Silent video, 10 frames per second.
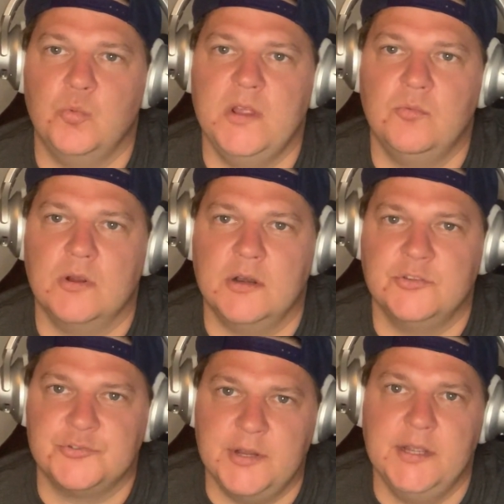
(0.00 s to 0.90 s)
when we're going
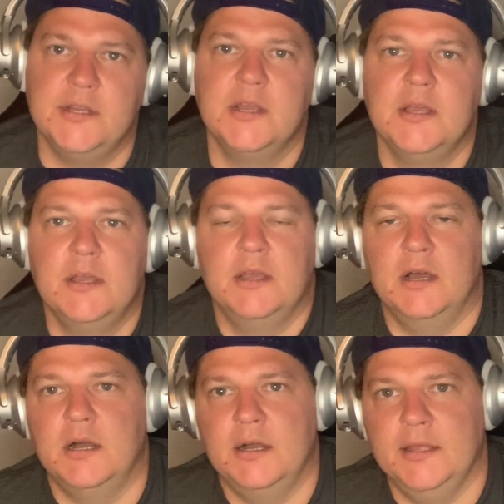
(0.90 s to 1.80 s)
to trade
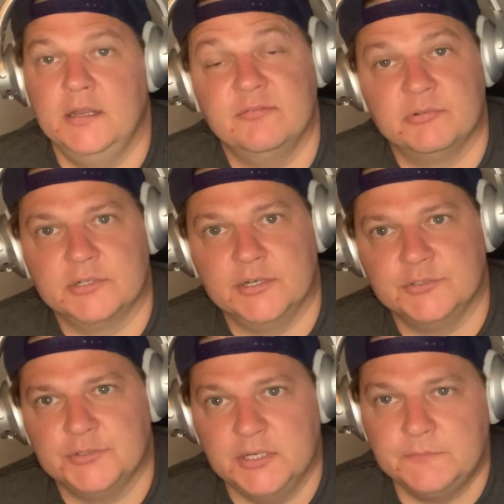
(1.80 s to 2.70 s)
and if we're going
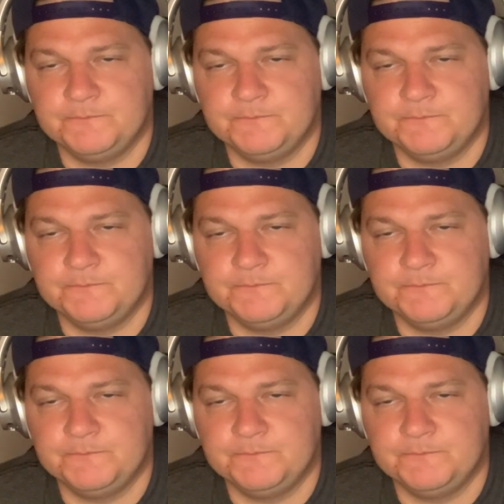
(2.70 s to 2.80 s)
to trade.